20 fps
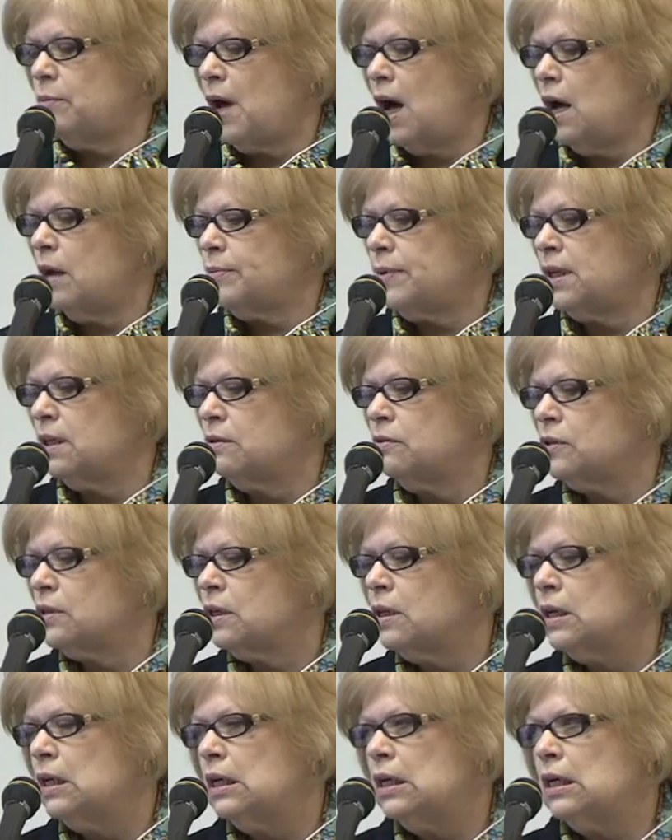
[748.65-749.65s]
Hopkins
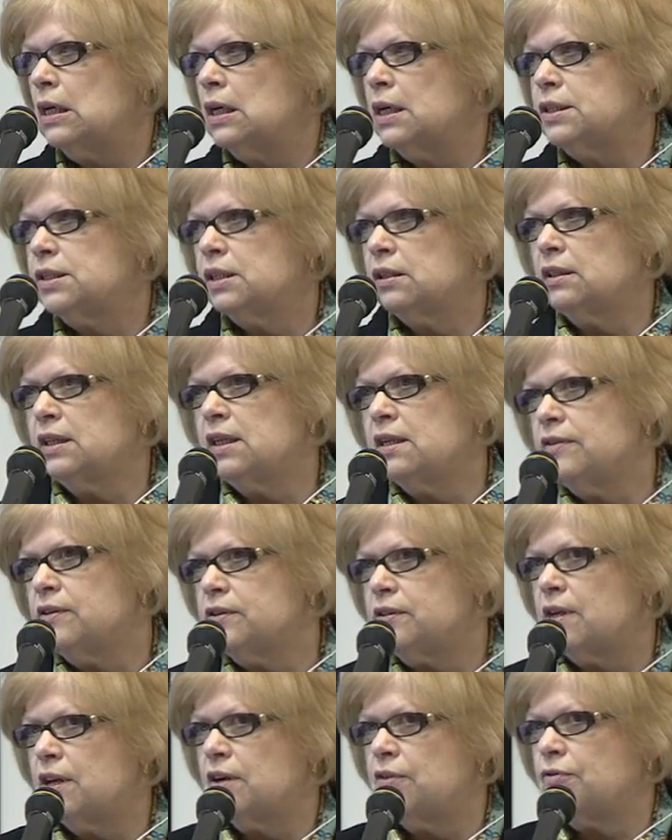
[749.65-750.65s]
to lead the
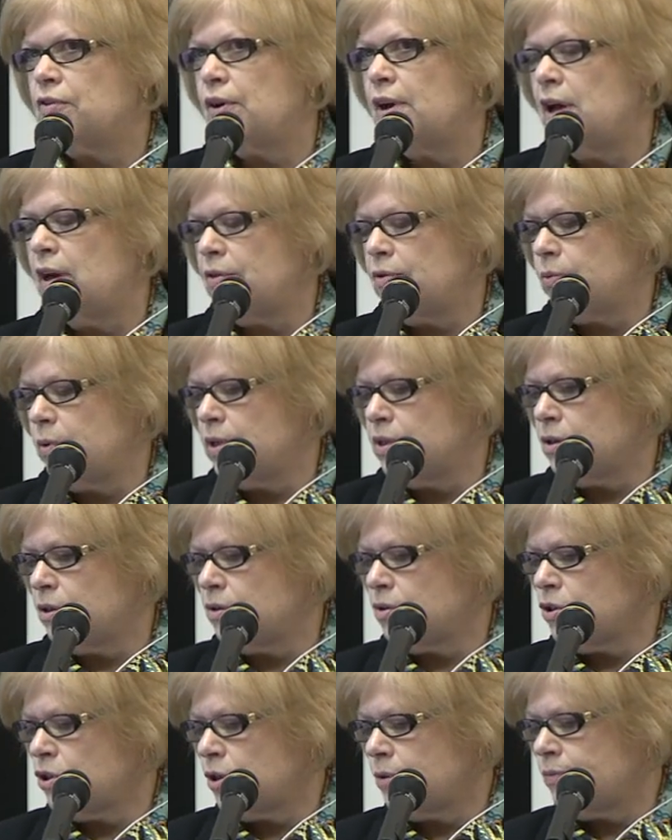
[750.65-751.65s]
Center for Health
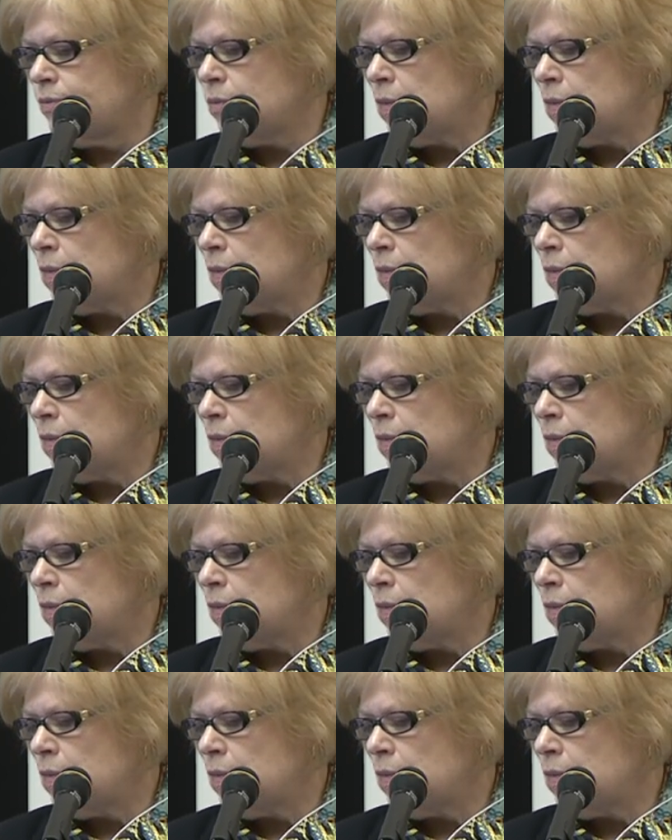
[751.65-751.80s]
Research.